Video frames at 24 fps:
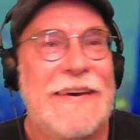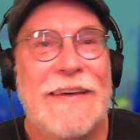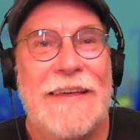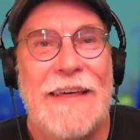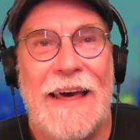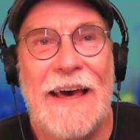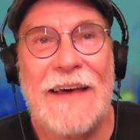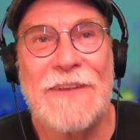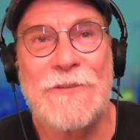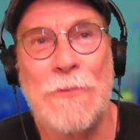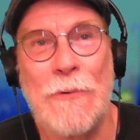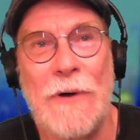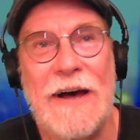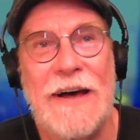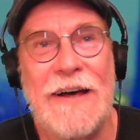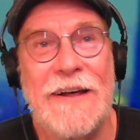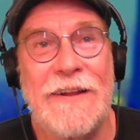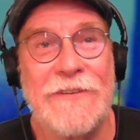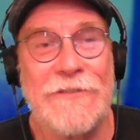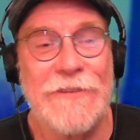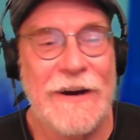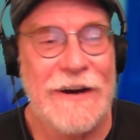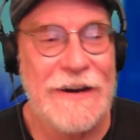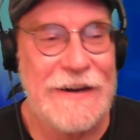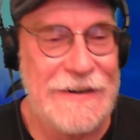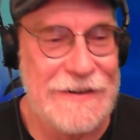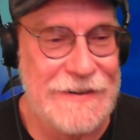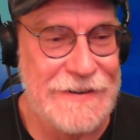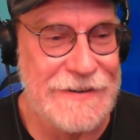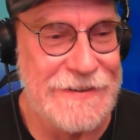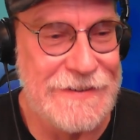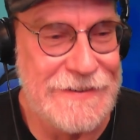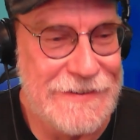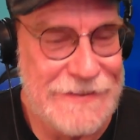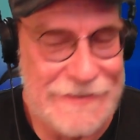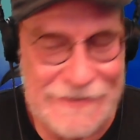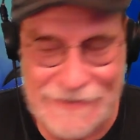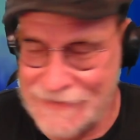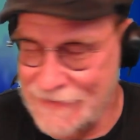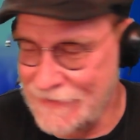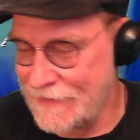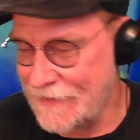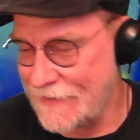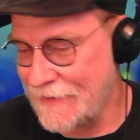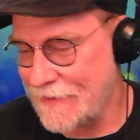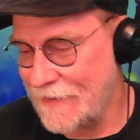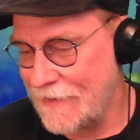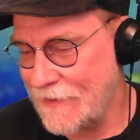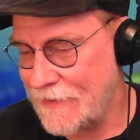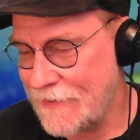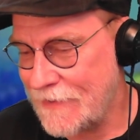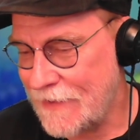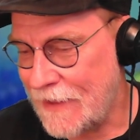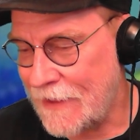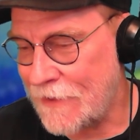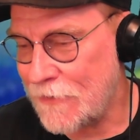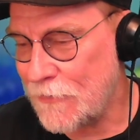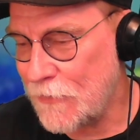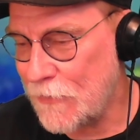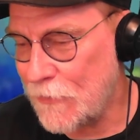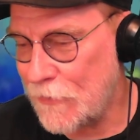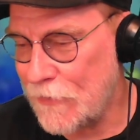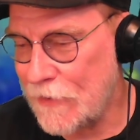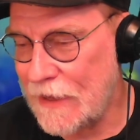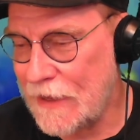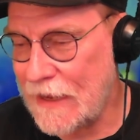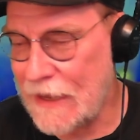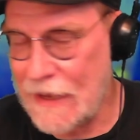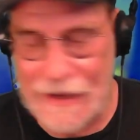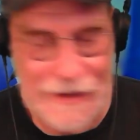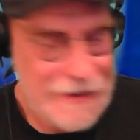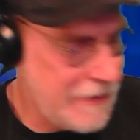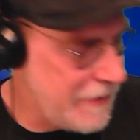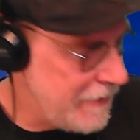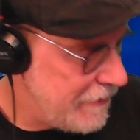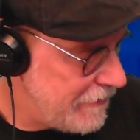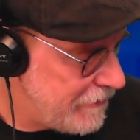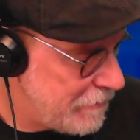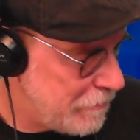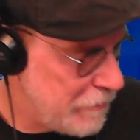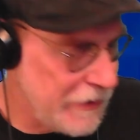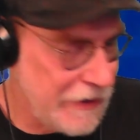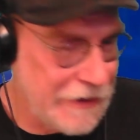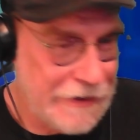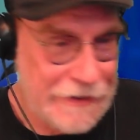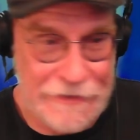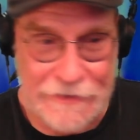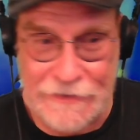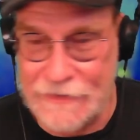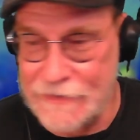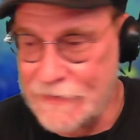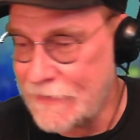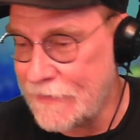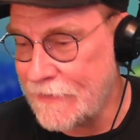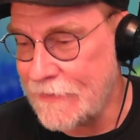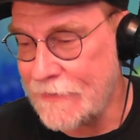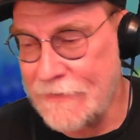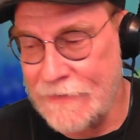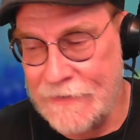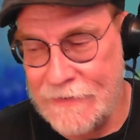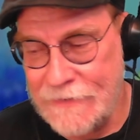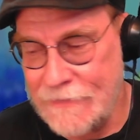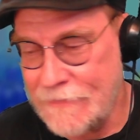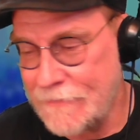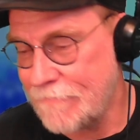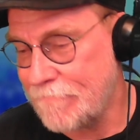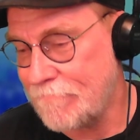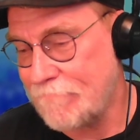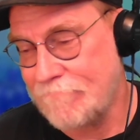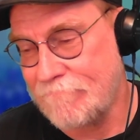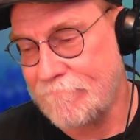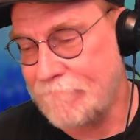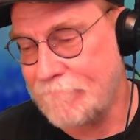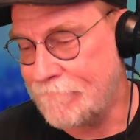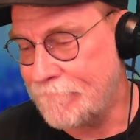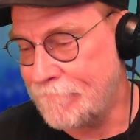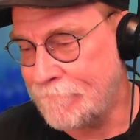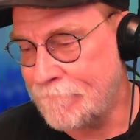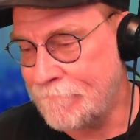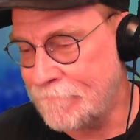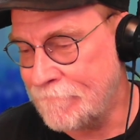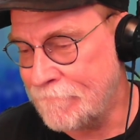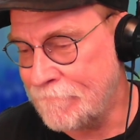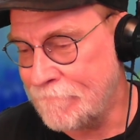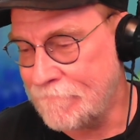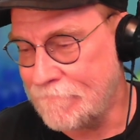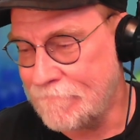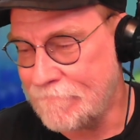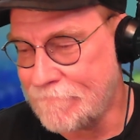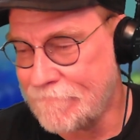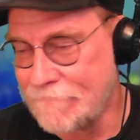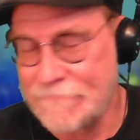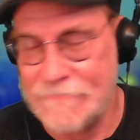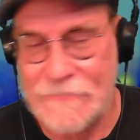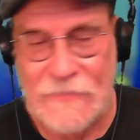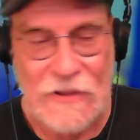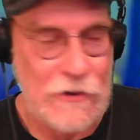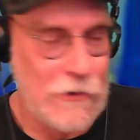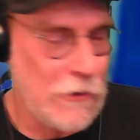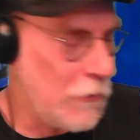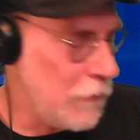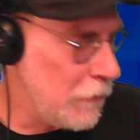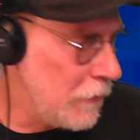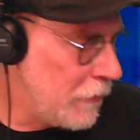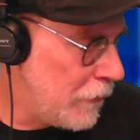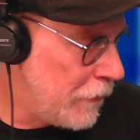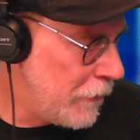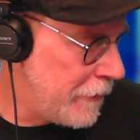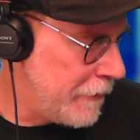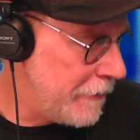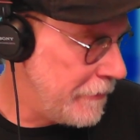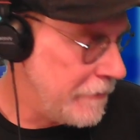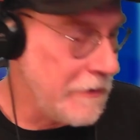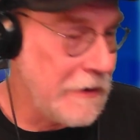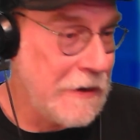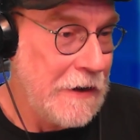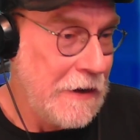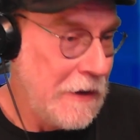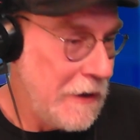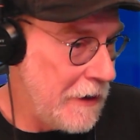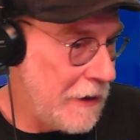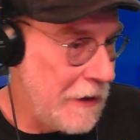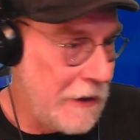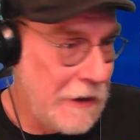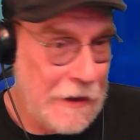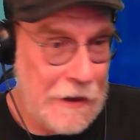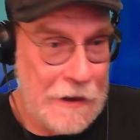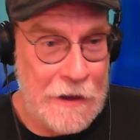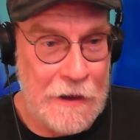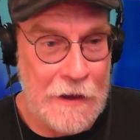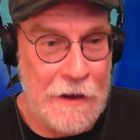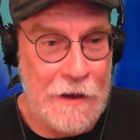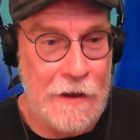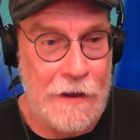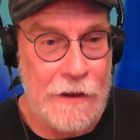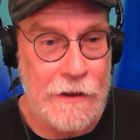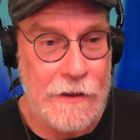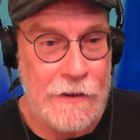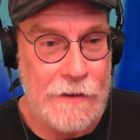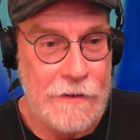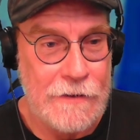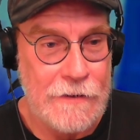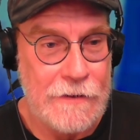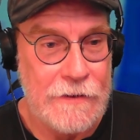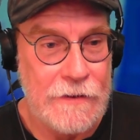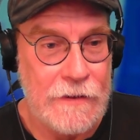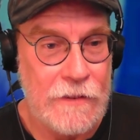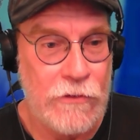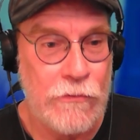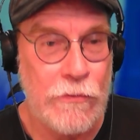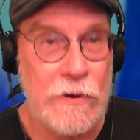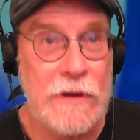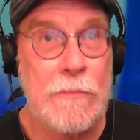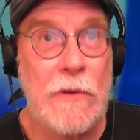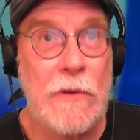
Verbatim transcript: That's wild, right? I don't know who that guy is, but oh Lord. 3